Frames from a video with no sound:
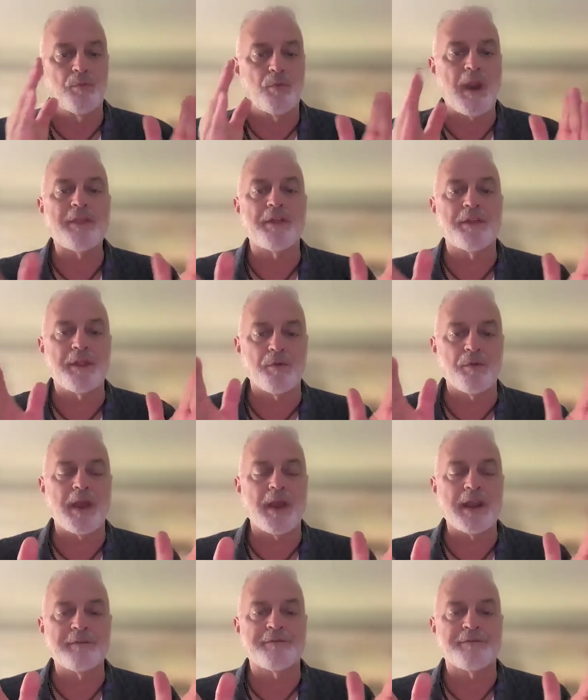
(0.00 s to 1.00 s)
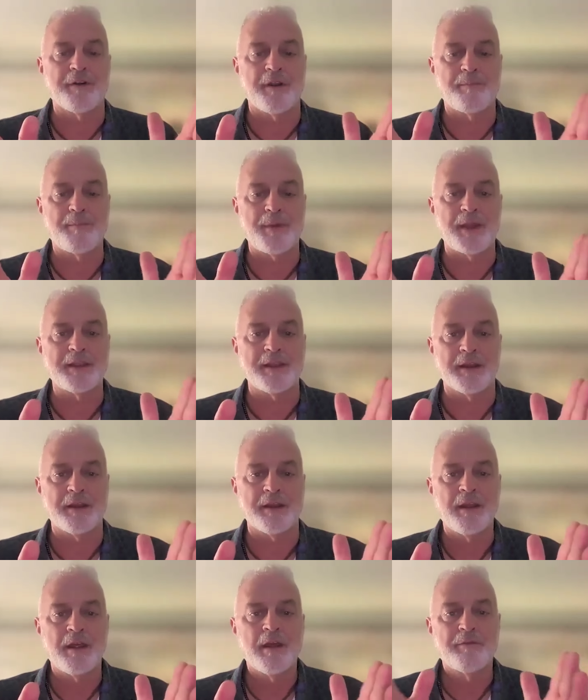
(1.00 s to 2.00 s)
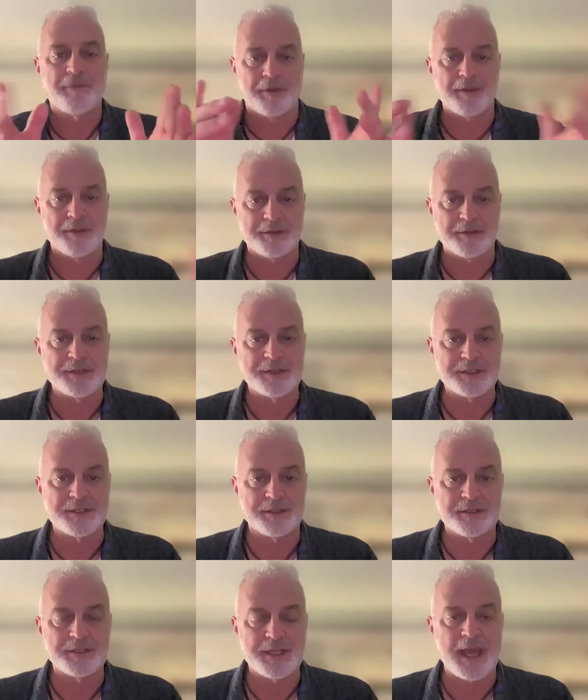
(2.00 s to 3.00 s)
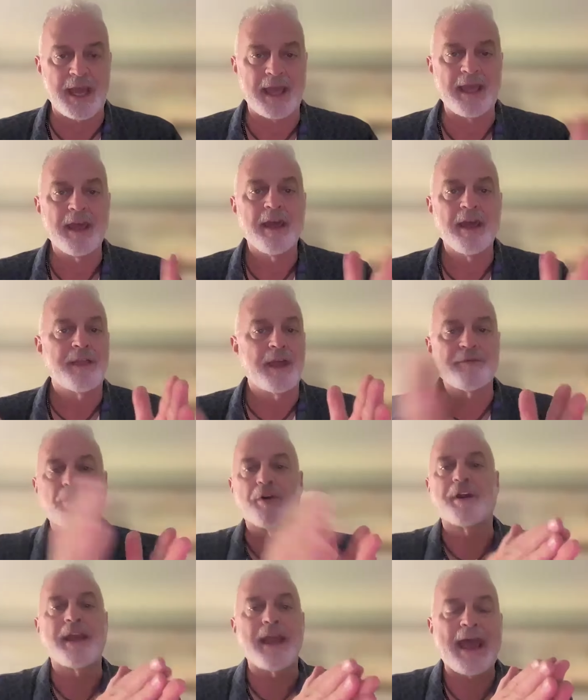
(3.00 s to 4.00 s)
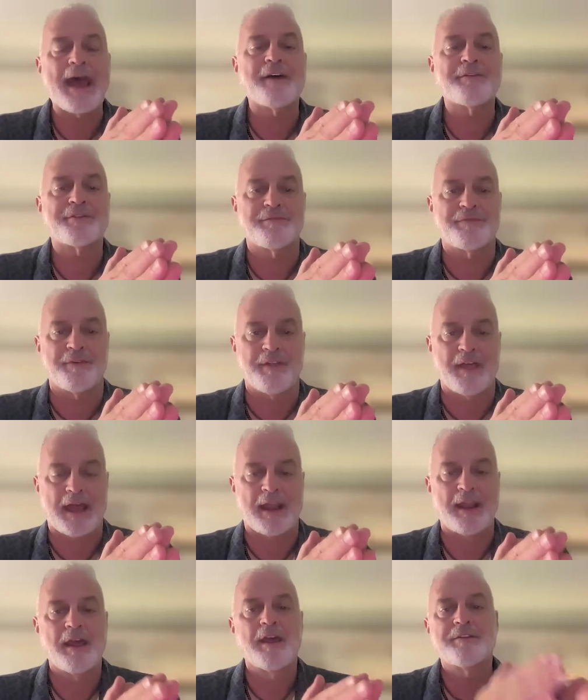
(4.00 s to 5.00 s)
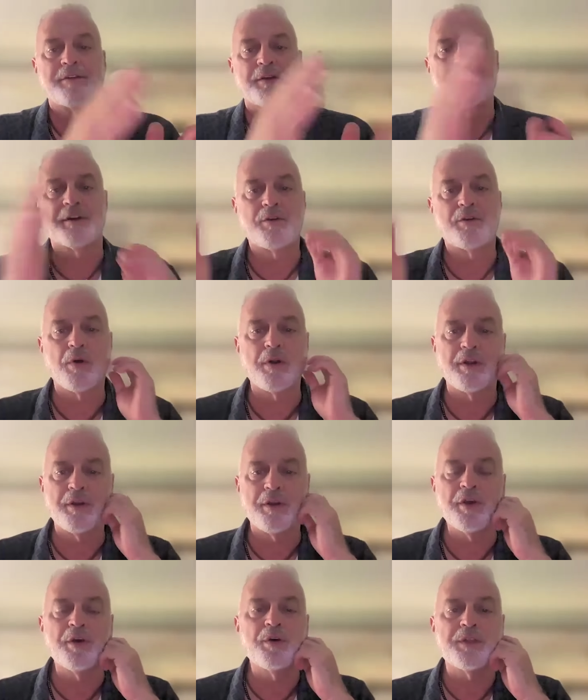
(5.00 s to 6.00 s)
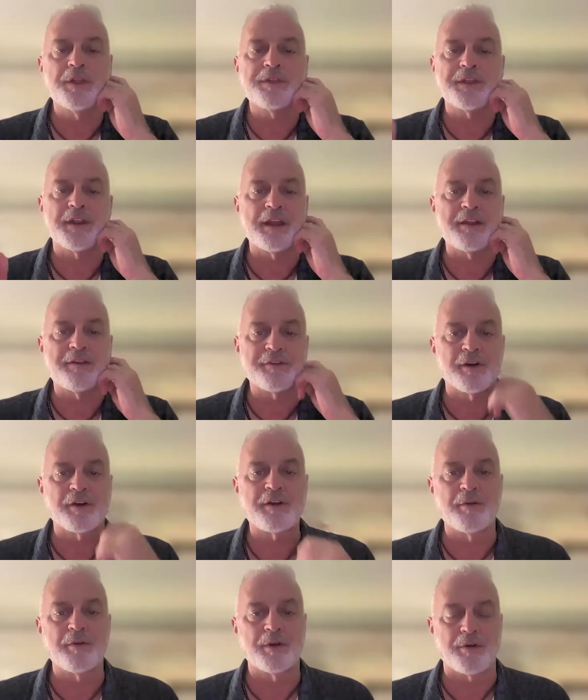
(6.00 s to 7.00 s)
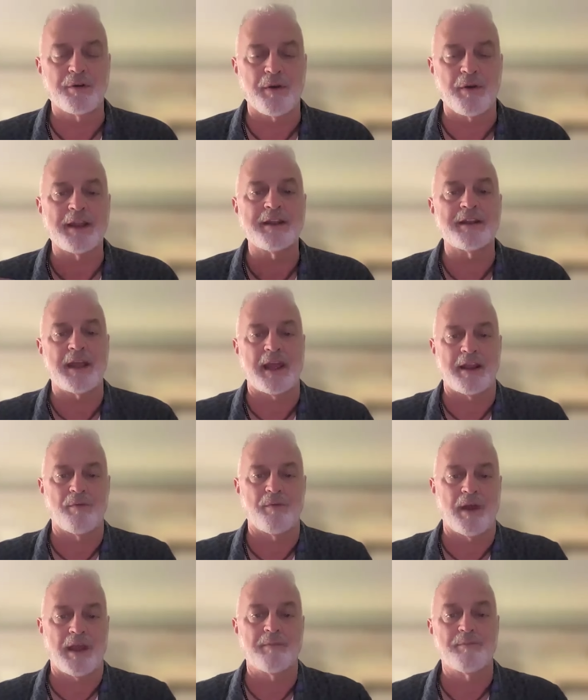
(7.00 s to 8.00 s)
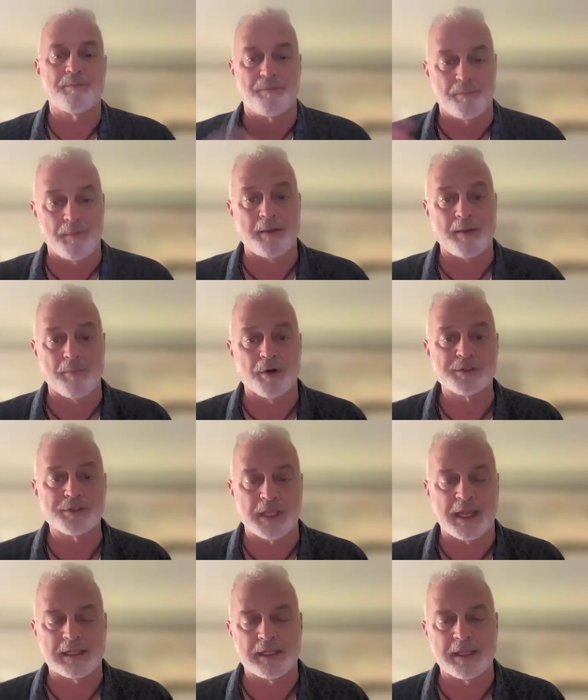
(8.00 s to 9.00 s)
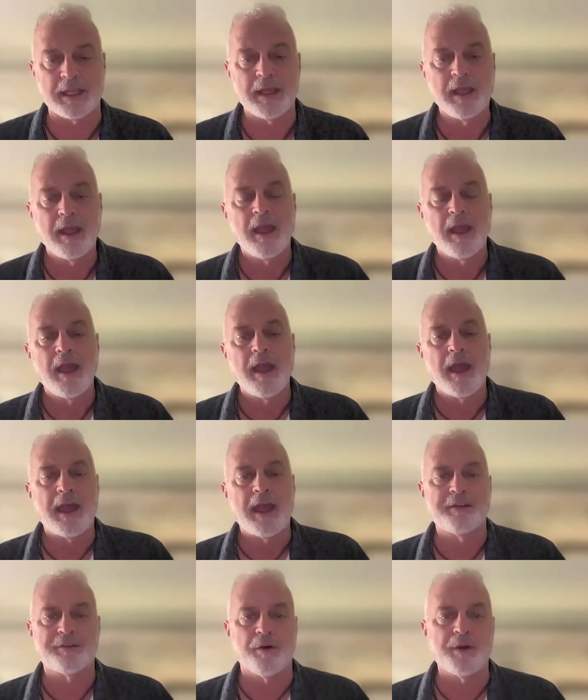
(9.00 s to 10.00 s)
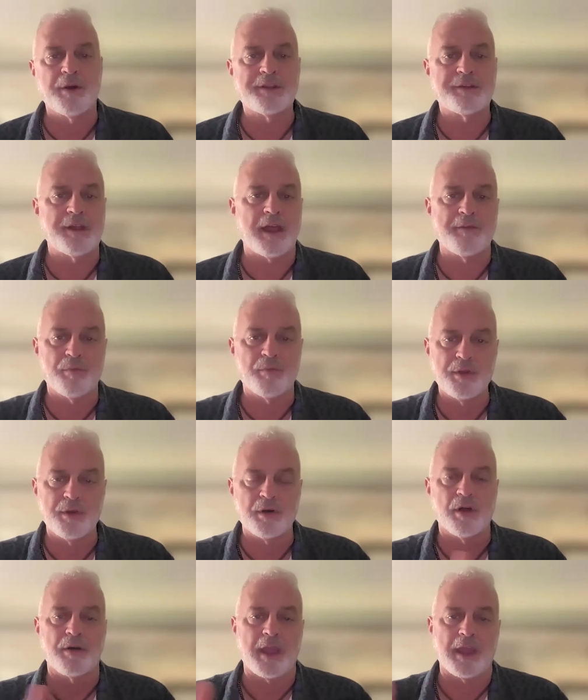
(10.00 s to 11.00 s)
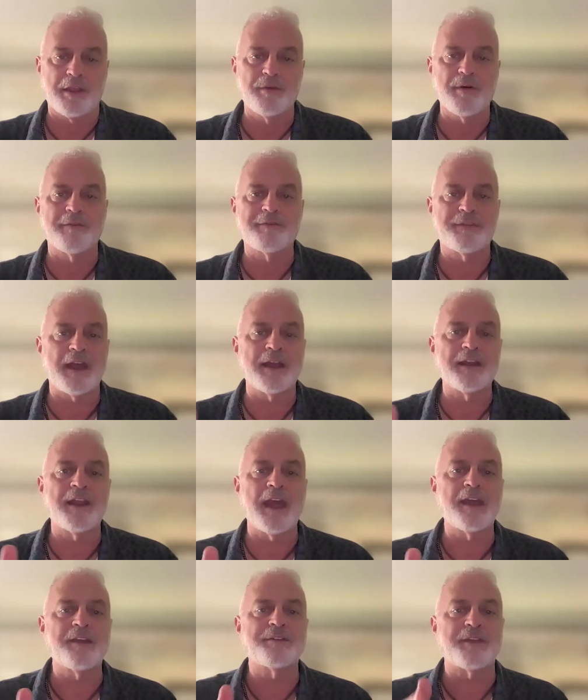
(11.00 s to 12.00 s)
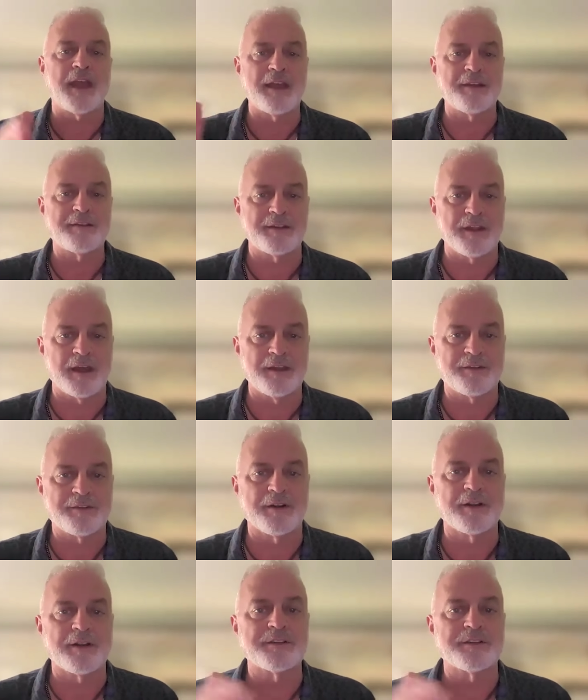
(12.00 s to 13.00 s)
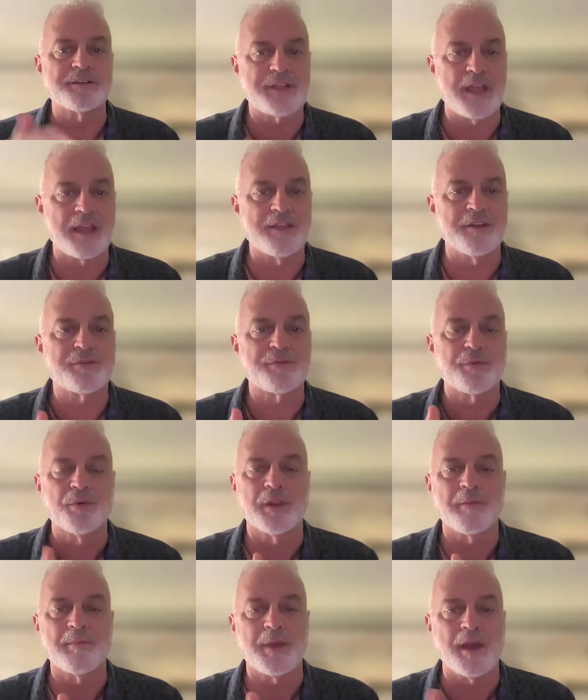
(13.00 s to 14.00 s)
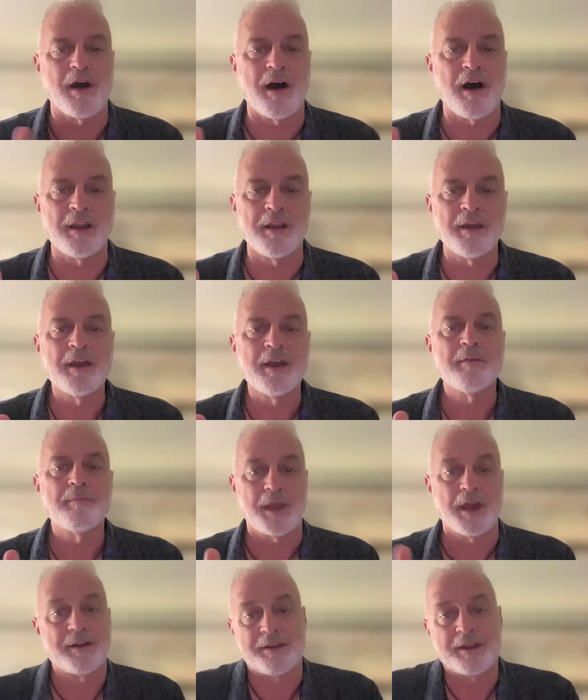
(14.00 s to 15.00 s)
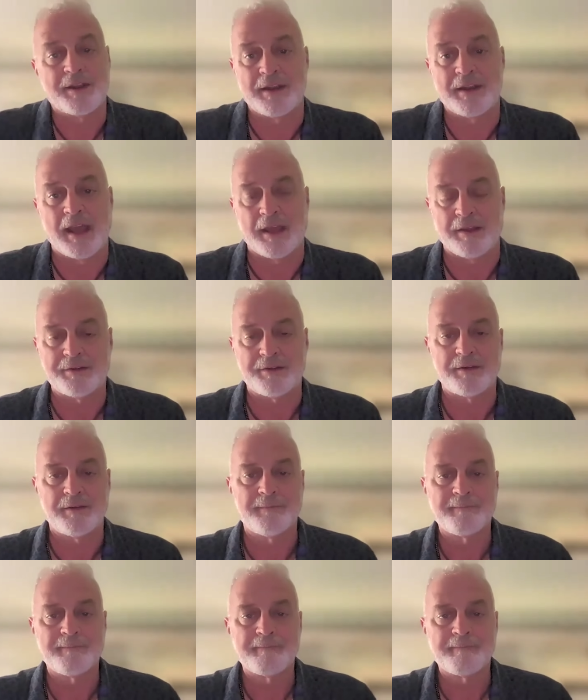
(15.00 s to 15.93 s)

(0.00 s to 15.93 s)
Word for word: rather than waiting for an opinion for the decision today. They've already asked for that. So the court knew that the Ninth Circuit would grant it anyway, most likely. And so it said, "You okay? You have ten days to ask the Ninth Circuit to stay this ruling beyond beyond ten days."